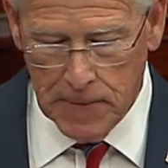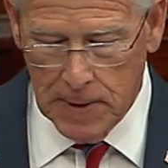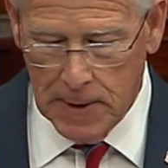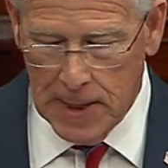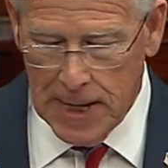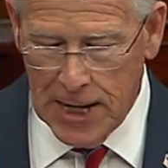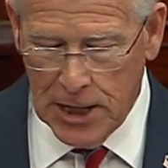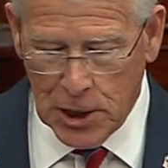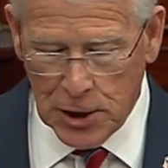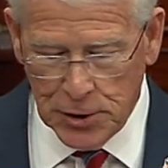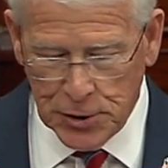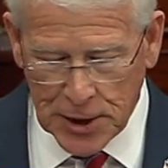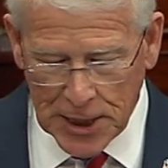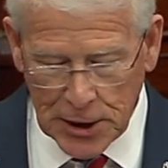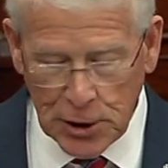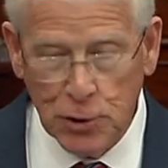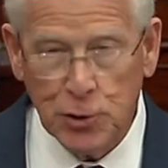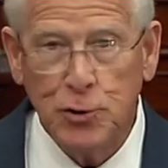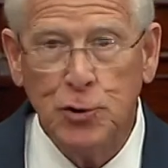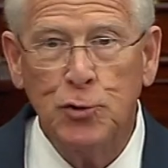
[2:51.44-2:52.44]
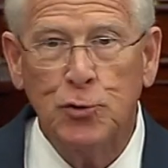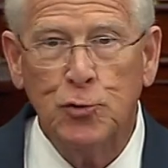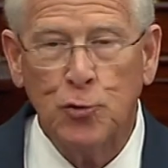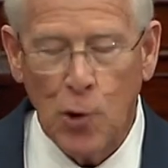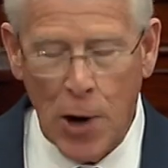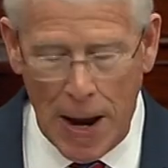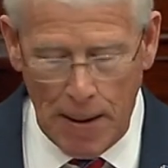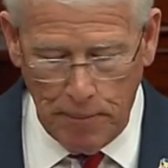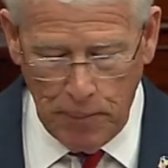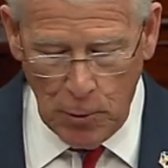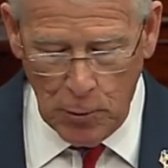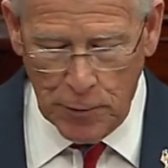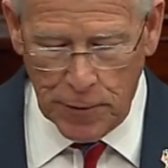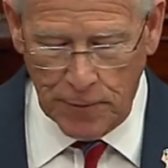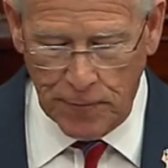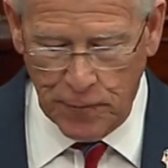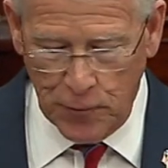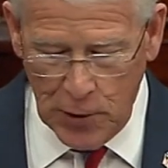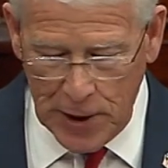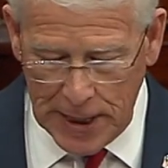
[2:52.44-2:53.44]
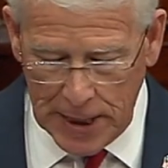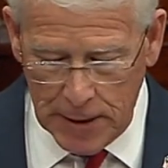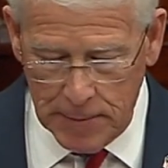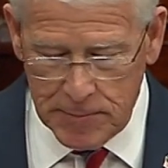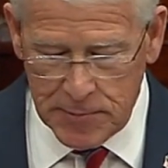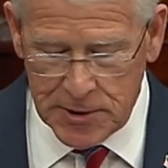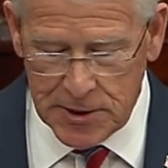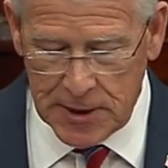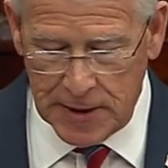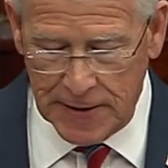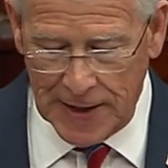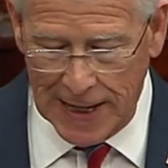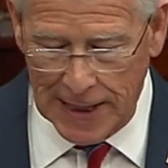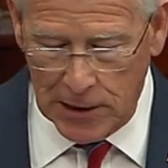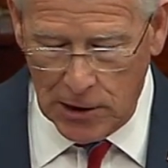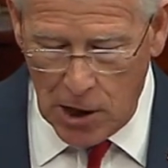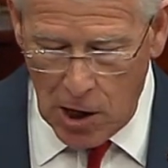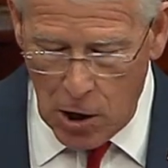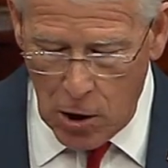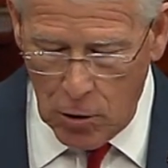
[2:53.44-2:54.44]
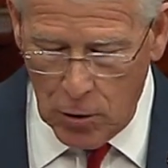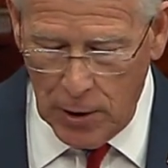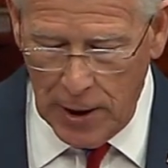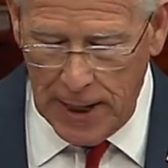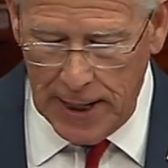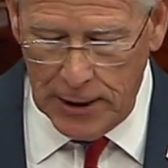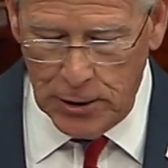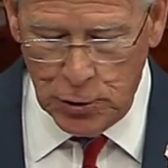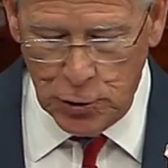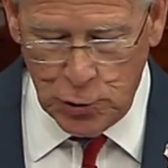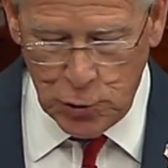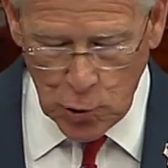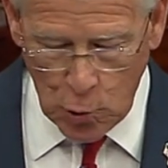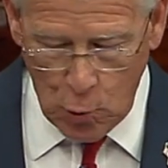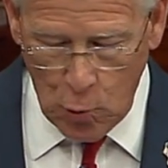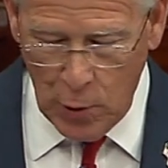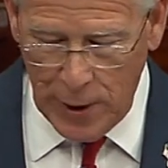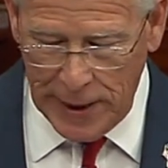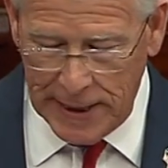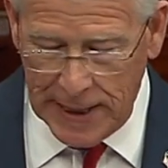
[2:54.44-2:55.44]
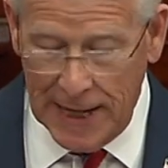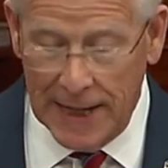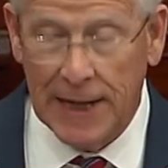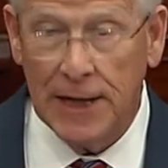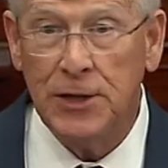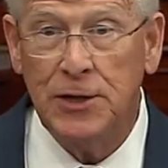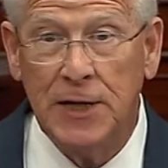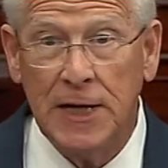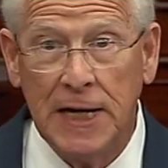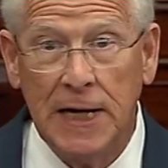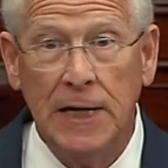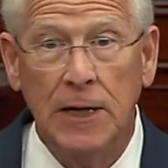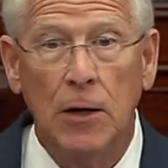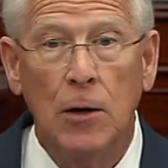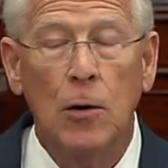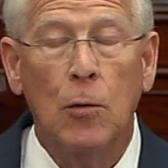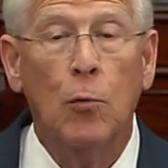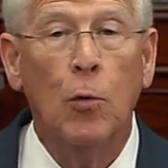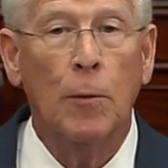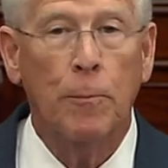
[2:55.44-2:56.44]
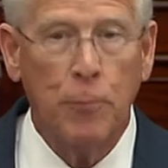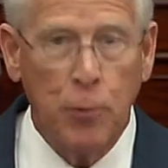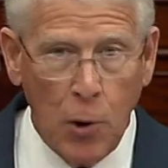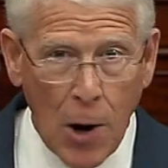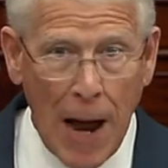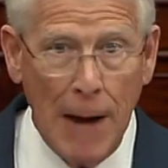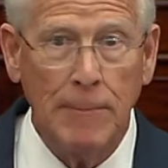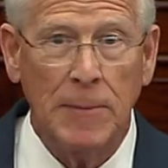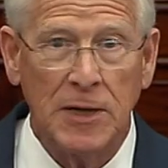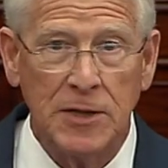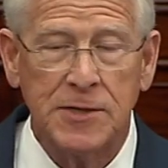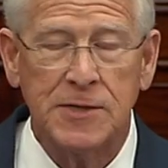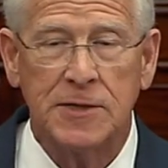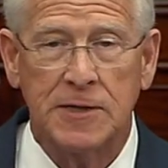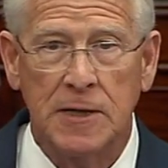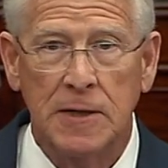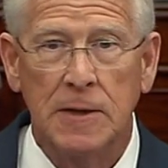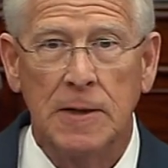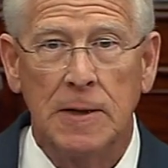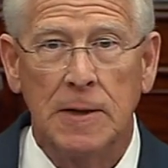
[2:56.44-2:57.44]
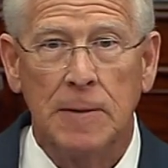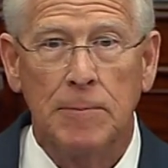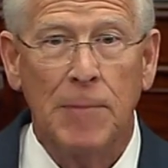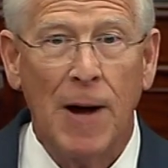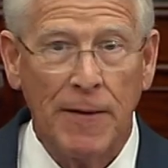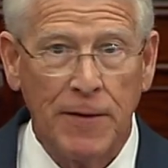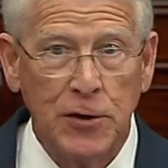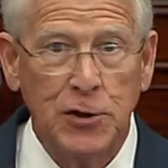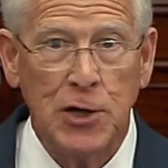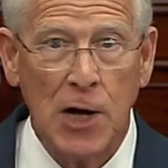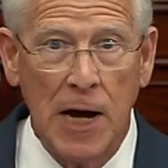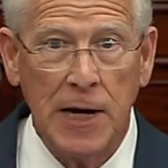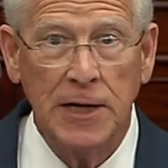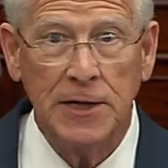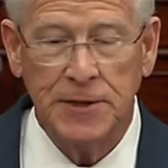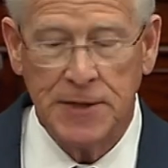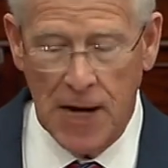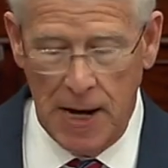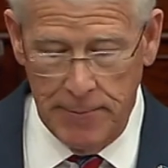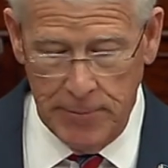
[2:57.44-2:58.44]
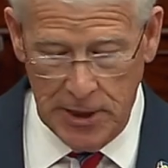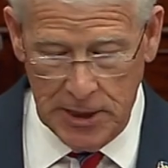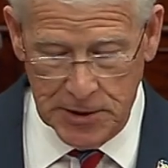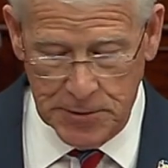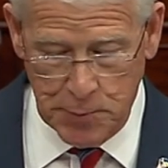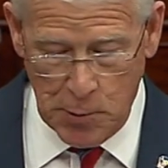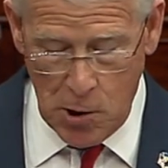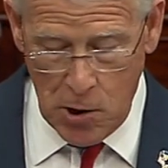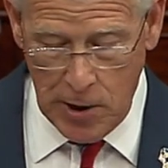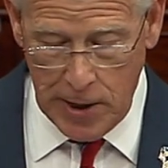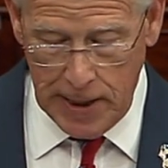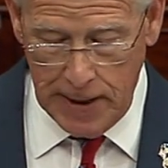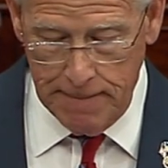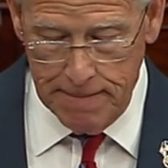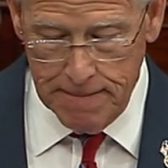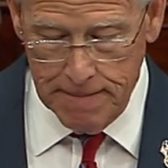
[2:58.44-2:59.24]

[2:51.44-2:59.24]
He continues to trample the freedoms they long enjoyed and indeed were promised by the Chinese Communist Party.